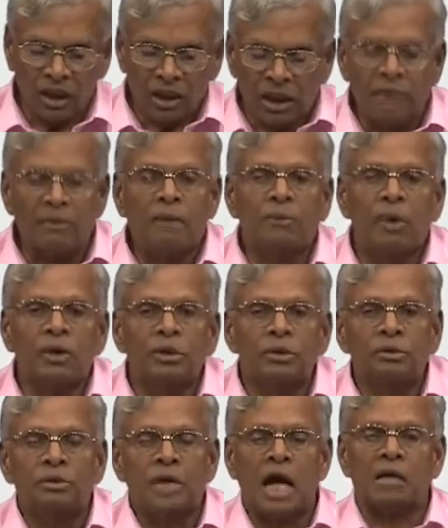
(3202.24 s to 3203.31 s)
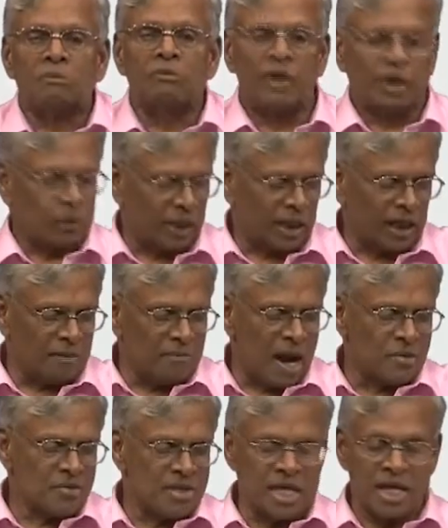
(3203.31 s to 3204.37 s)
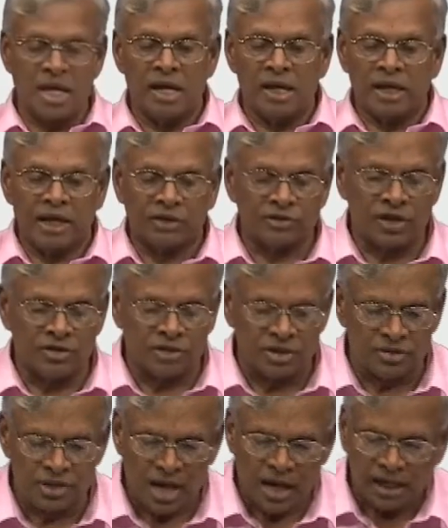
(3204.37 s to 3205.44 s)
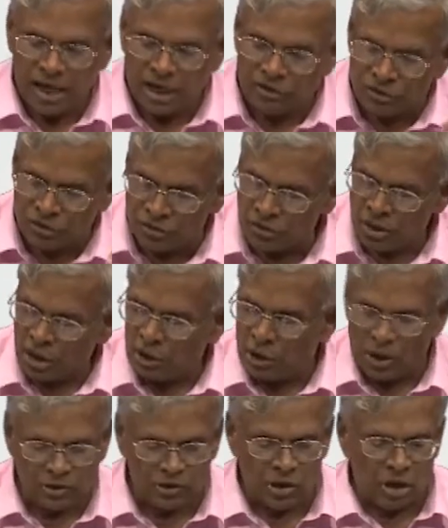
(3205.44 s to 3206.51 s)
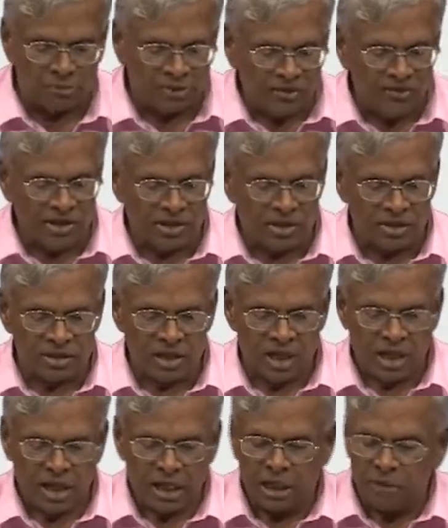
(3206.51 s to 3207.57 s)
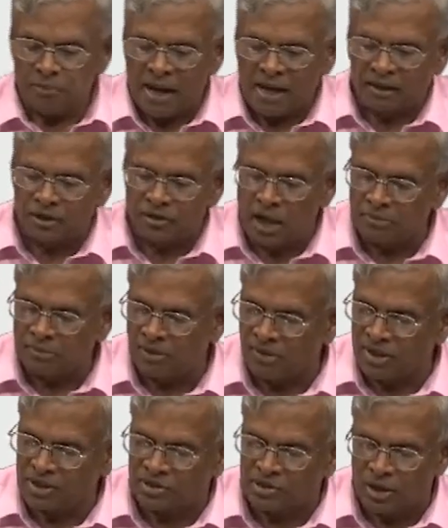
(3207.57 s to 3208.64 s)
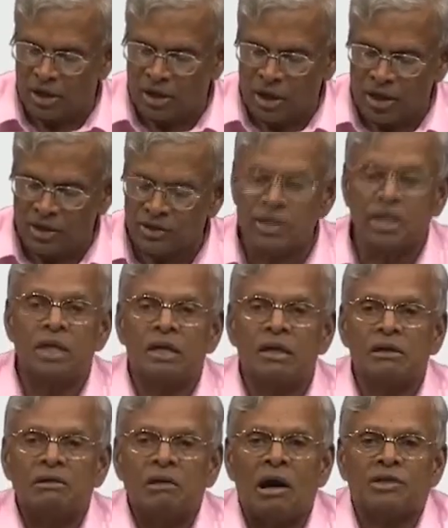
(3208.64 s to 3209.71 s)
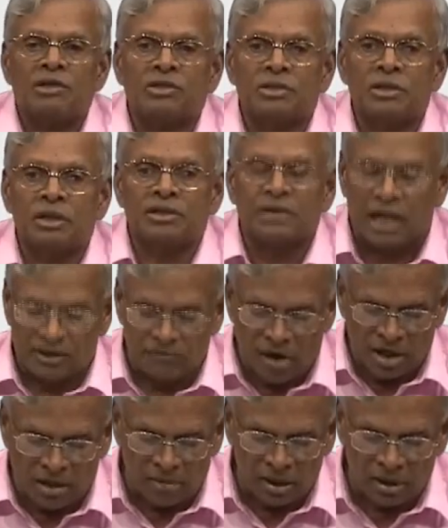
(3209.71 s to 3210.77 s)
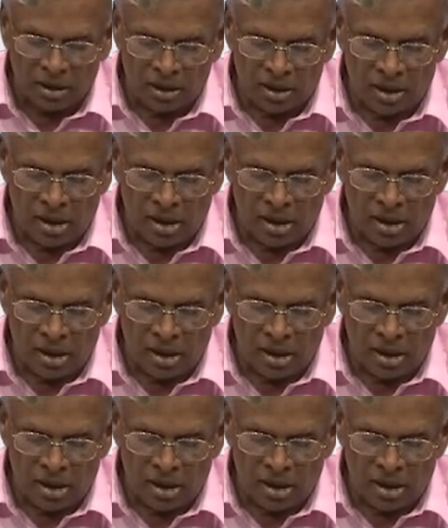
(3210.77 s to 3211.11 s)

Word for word: Now I am going to talk very quickly about the extensions. Case 2, noisy observations. In practice, observations are noisy. Noise is unavoidable.